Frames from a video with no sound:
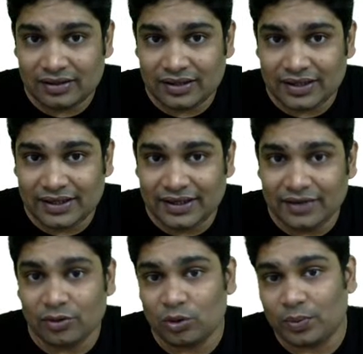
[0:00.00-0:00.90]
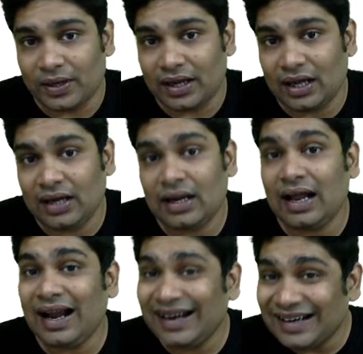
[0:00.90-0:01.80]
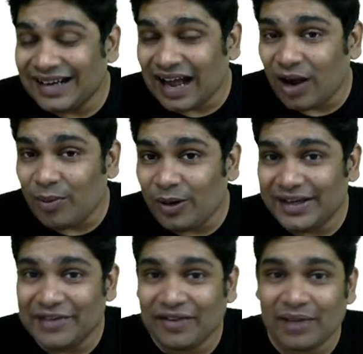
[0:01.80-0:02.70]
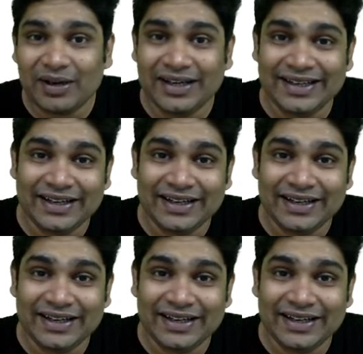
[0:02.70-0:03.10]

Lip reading: E into 2 pi r, and how about d phi by dt?